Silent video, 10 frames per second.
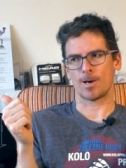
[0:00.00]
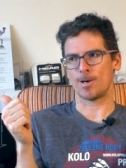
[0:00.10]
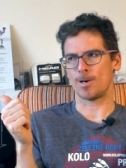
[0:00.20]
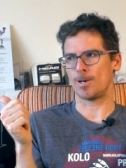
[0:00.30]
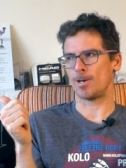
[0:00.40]

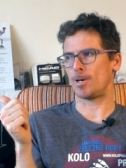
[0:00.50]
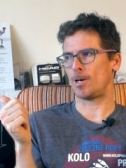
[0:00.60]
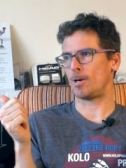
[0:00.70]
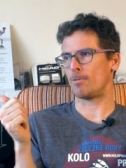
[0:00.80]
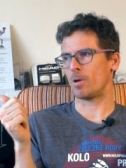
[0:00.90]

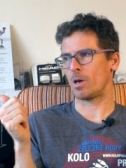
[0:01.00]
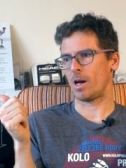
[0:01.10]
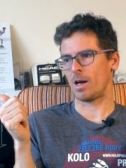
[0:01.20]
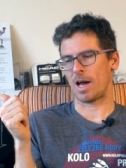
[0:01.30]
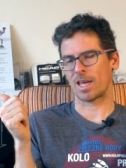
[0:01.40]
uh,
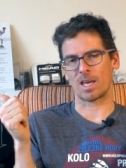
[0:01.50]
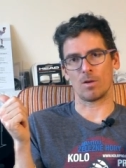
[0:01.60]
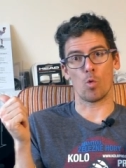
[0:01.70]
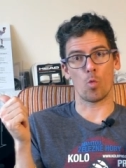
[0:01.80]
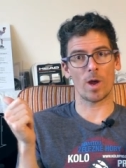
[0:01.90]
I
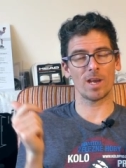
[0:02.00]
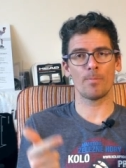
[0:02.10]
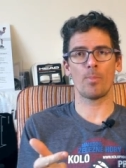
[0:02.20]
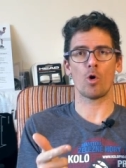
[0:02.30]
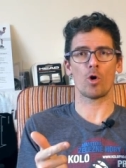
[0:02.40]
can win
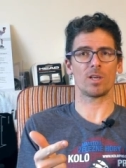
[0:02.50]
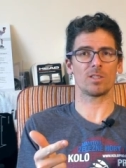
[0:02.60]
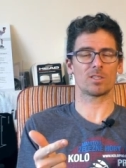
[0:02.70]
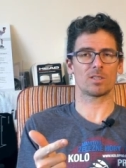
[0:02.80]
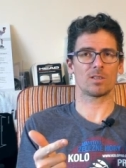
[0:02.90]

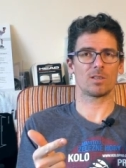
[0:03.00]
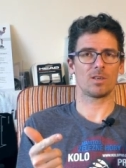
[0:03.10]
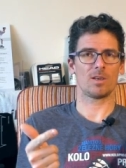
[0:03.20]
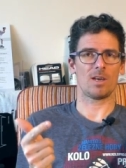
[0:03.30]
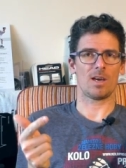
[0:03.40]
points,
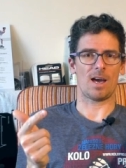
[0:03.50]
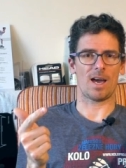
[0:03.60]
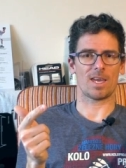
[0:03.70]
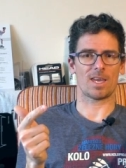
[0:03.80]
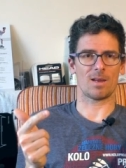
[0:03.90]

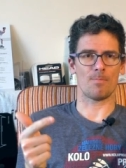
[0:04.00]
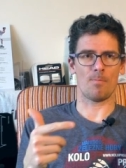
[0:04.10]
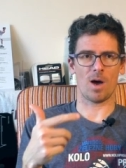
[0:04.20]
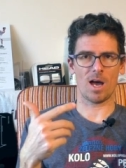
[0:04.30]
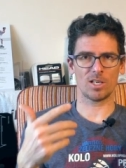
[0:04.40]
I
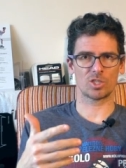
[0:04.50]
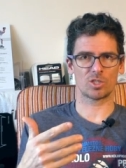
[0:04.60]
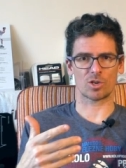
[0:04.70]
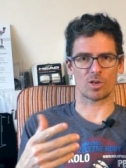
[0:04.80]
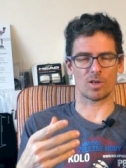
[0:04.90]
can
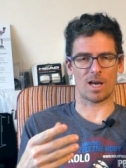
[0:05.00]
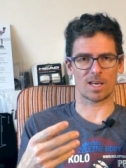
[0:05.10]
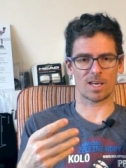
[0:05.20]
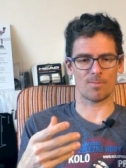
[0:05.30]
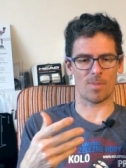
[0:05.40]
master, I
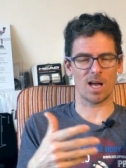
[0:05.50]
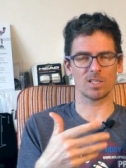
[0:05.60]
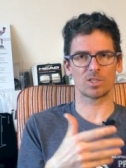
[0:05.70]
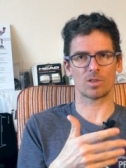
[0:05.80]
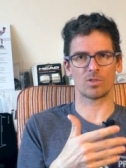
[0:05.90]
can
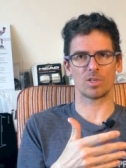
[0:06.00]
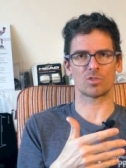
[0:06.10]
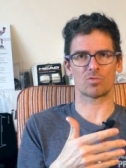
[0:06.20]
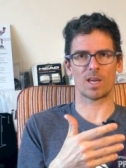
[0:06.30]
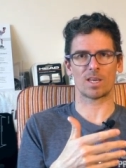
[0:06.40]
master
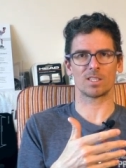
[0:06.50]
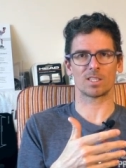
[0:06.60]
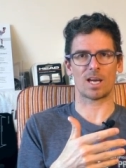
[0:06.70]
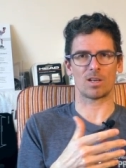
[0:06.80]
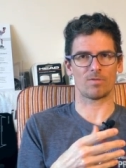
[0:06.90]
these records
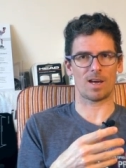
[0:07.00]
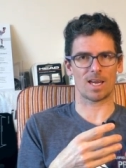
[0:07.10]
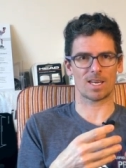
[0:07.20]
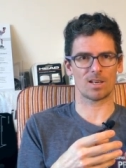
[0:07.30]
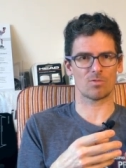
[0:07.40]
kind of,
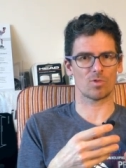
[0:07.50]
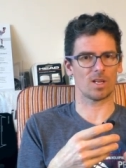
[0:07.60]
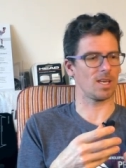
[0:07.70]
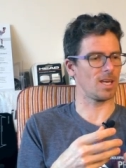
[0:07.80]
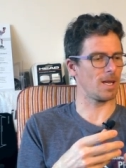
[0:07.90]
I can
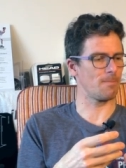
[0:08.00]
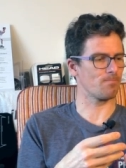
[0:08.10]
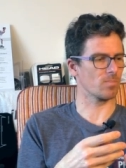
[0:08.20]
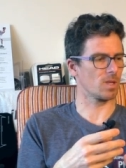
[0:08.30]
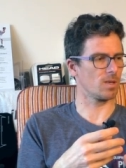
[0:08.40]
really,
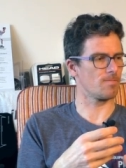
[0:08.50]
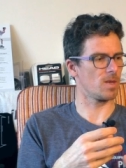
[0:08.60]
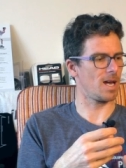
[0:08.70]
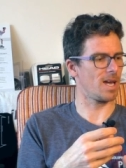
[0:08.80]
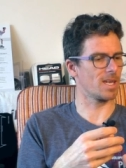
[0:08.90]

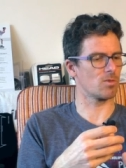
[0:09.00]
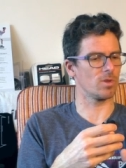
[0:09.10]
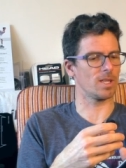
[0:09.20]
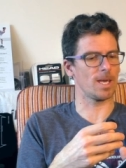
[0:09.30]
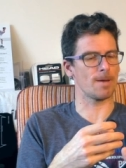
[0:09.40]
I can
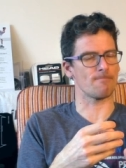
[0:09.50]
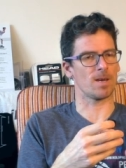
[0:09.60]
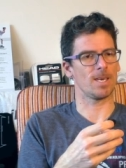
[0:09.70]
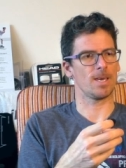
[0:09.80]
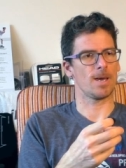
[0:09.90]
really
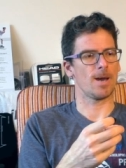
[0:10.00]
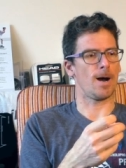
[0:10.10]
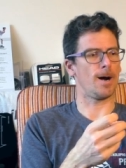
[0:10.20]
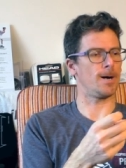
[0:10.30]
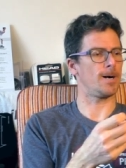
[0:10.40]

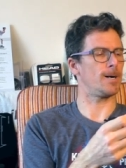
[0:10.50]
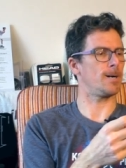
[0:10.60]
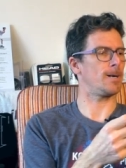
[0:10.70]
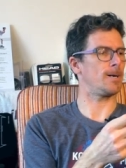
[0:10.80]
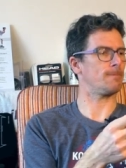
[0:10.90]

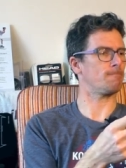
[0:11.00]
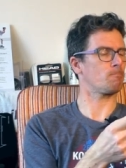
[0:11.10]
uh,